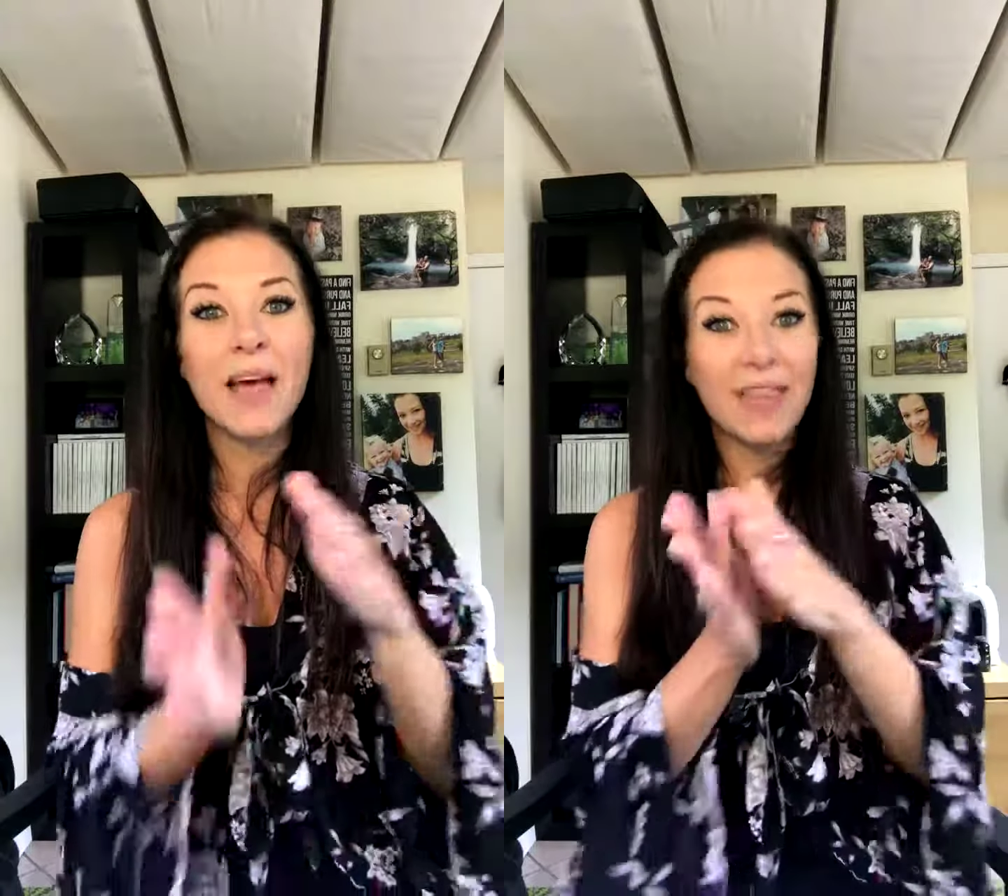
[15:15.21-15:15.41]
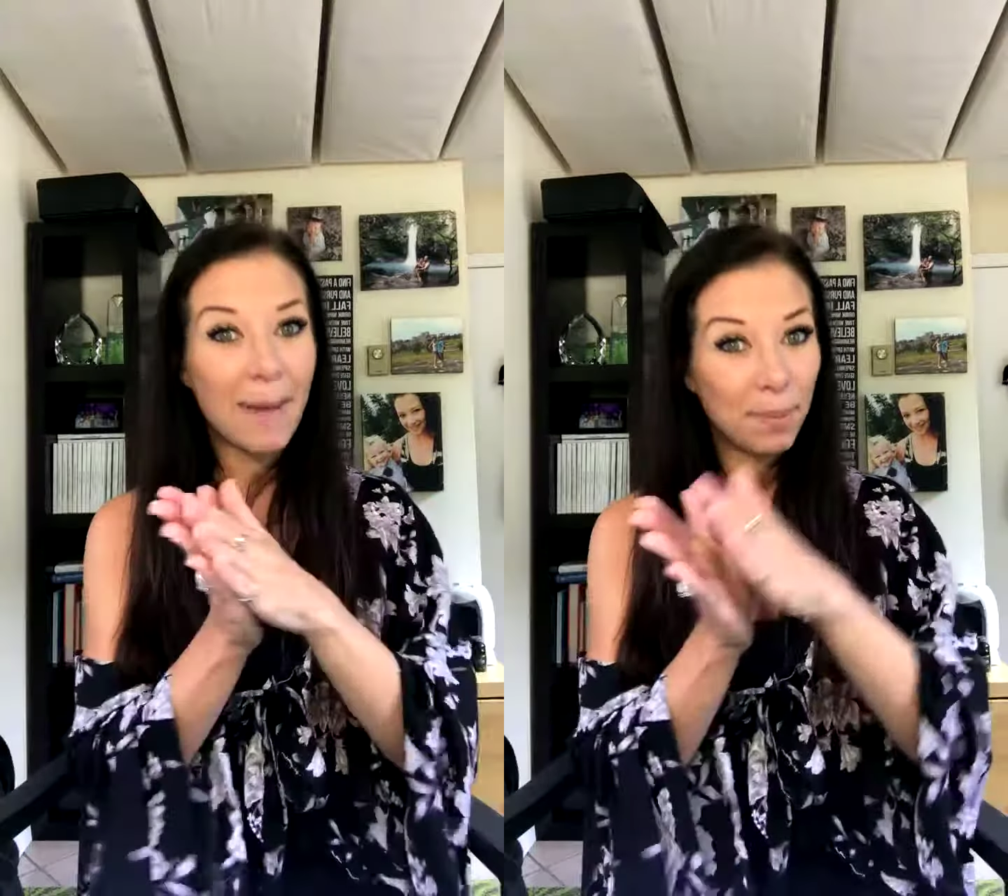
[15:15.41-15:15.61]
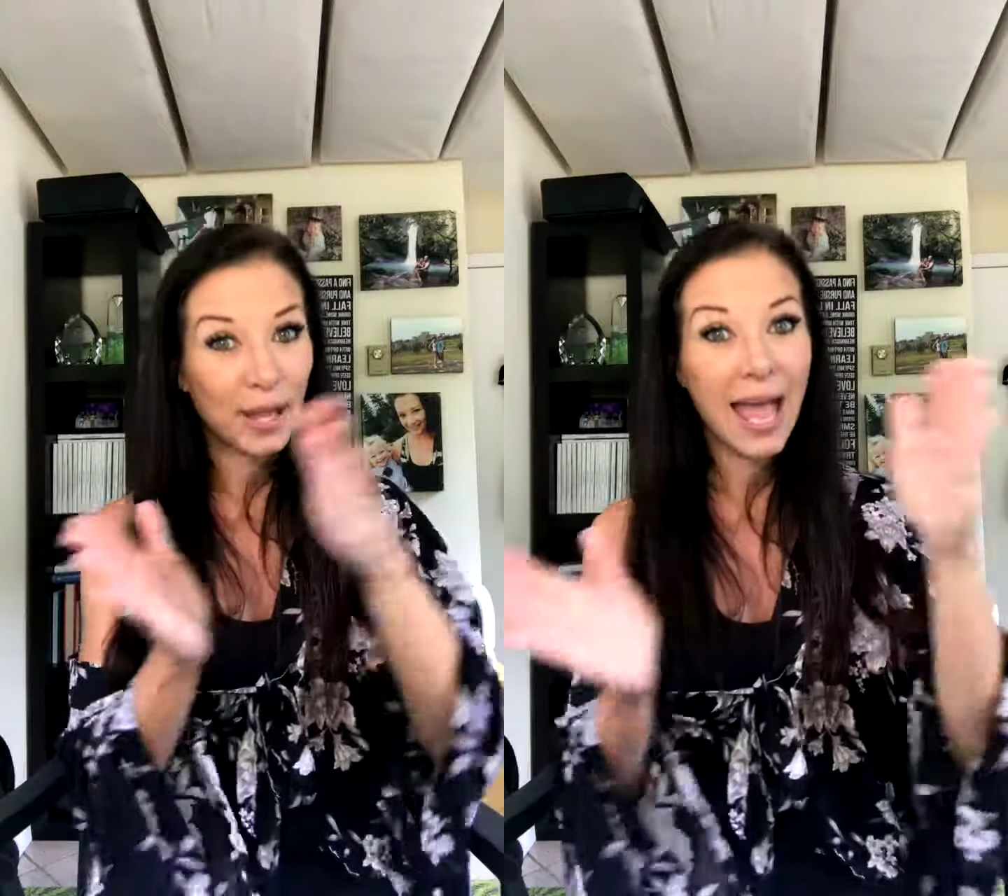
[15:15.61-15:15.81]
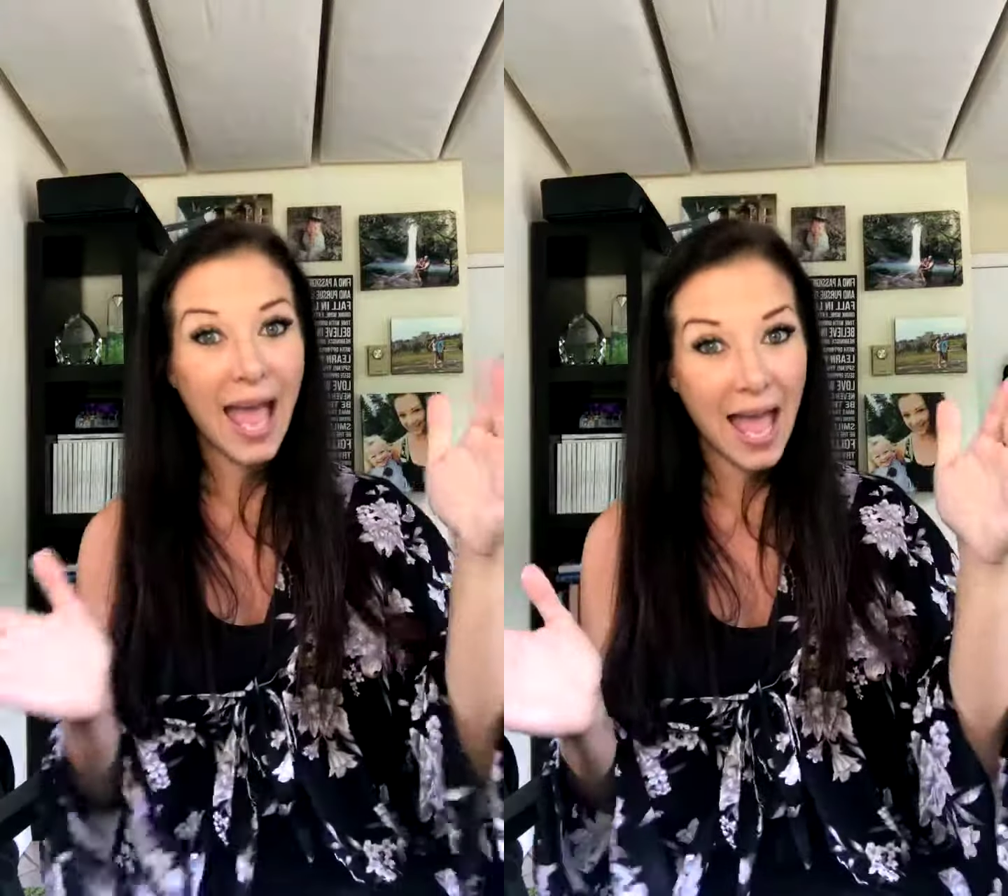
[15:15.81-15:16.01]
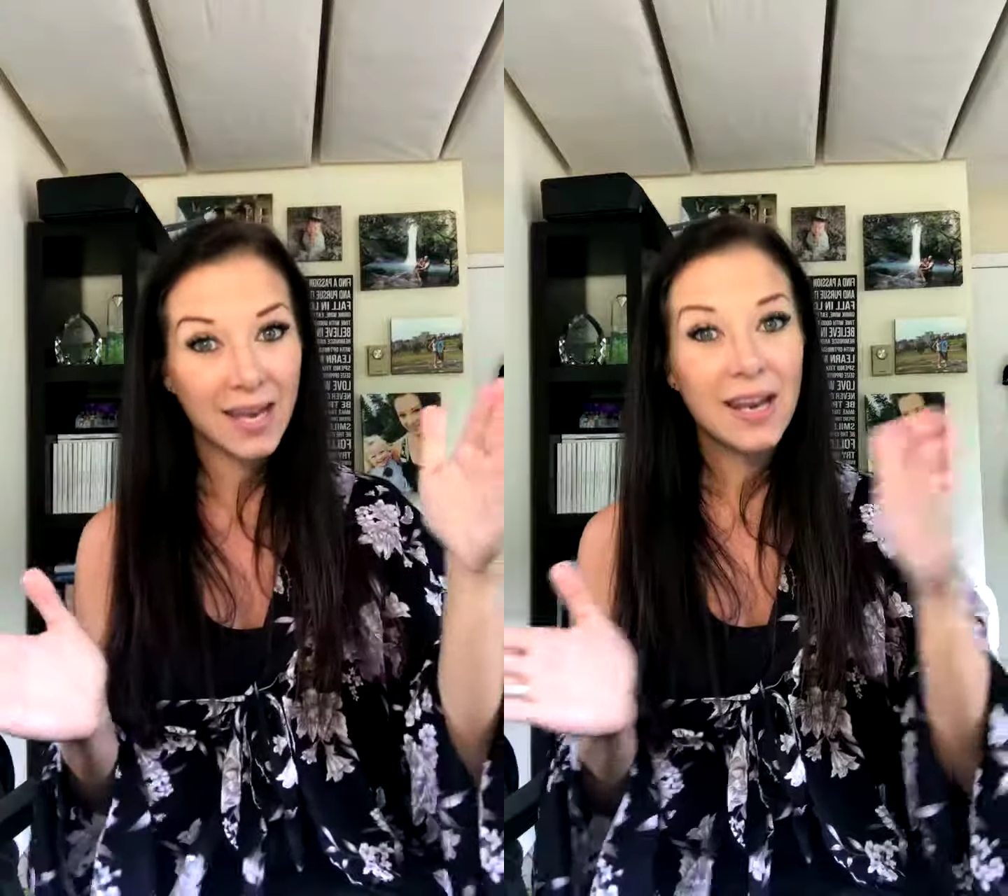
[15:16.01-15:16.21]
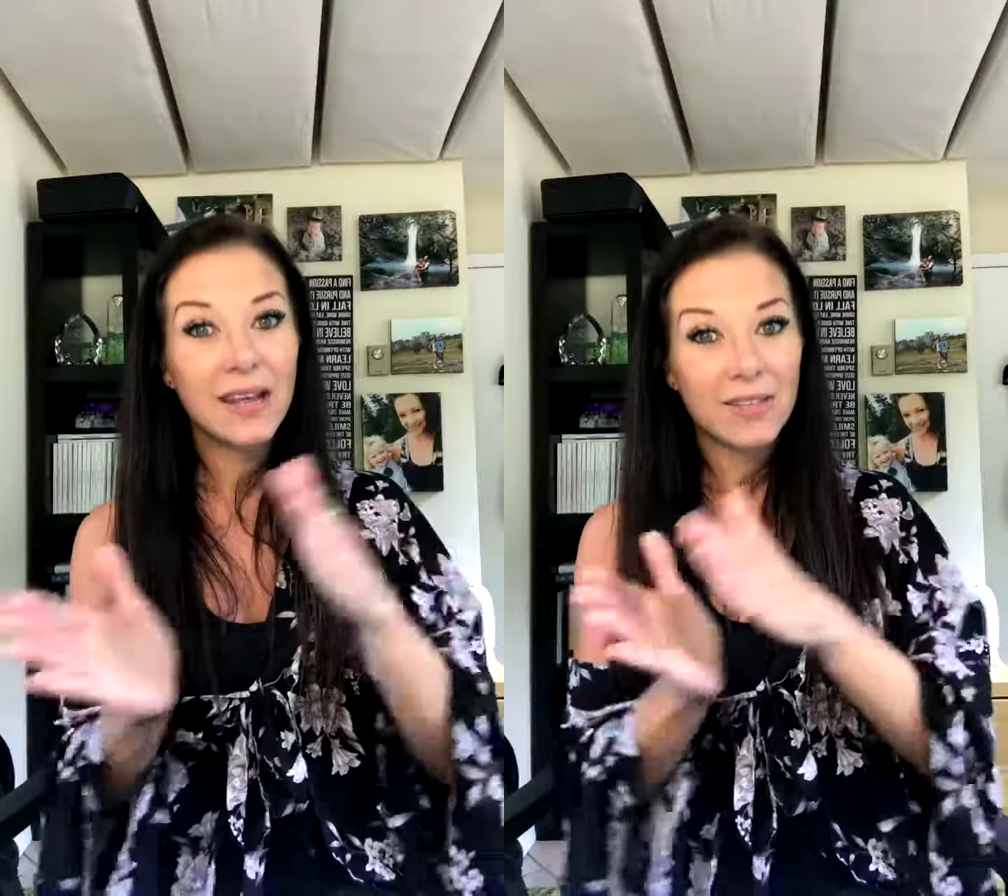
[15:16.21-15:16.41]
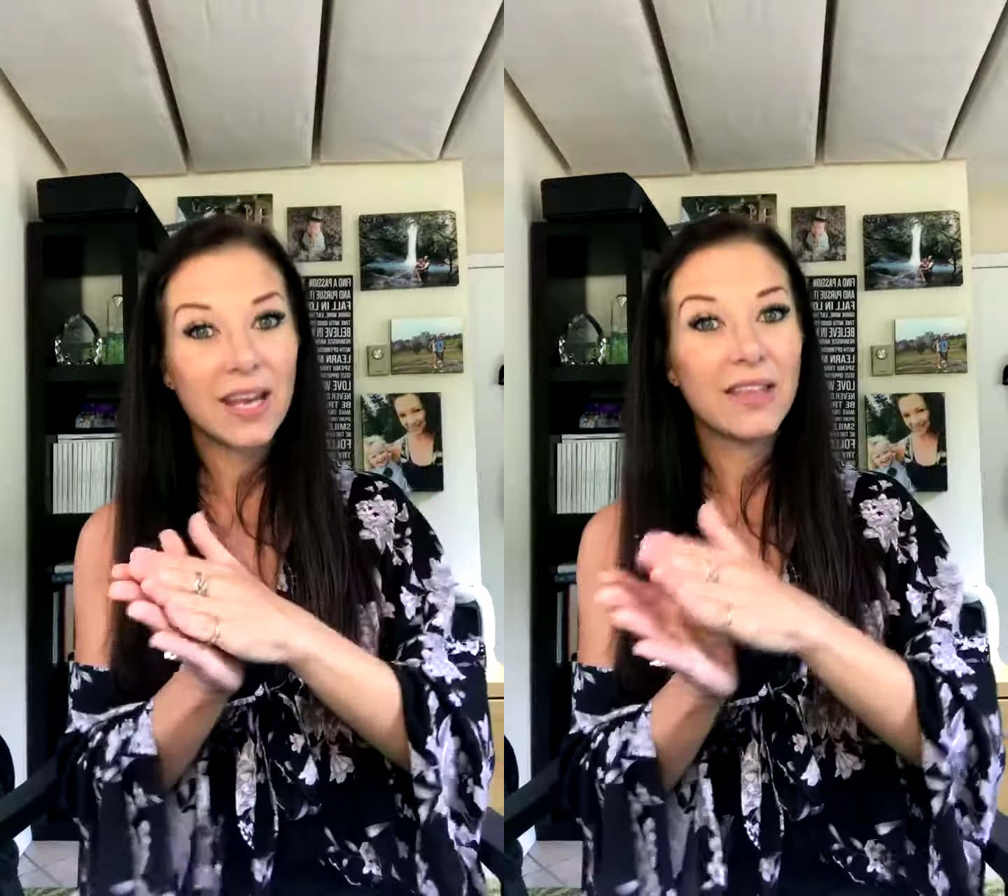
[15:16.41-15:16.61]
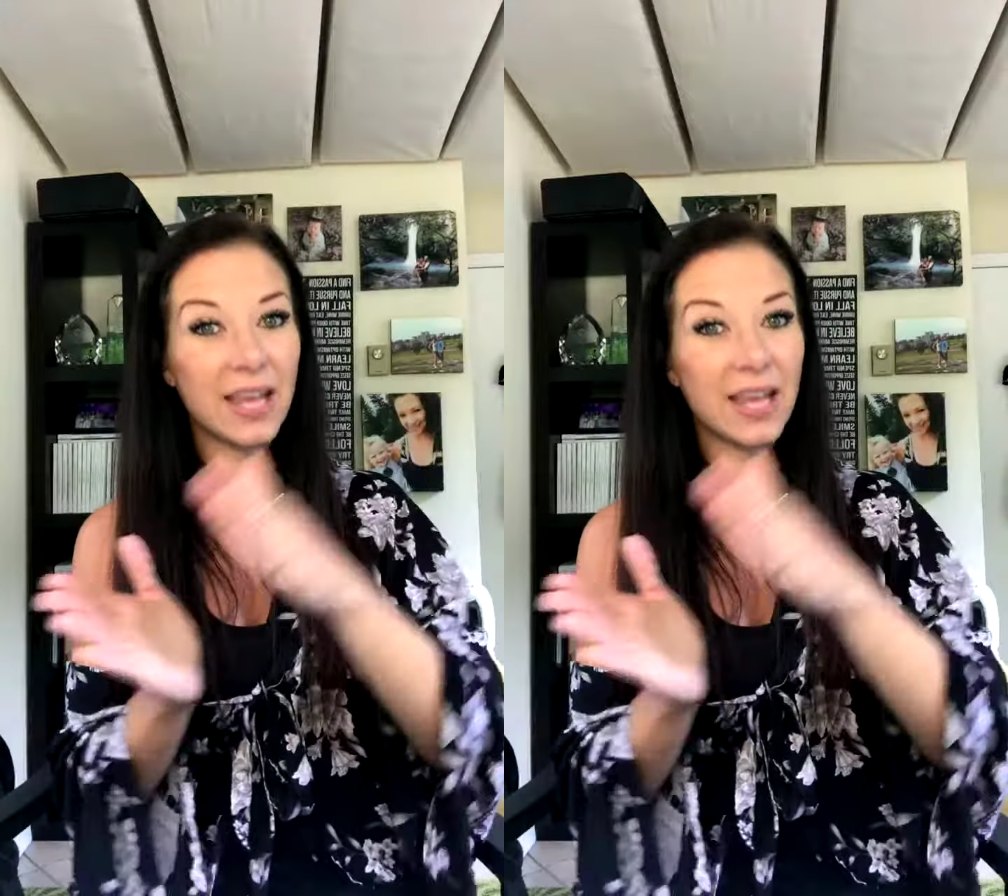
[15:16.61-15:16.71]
That plan that,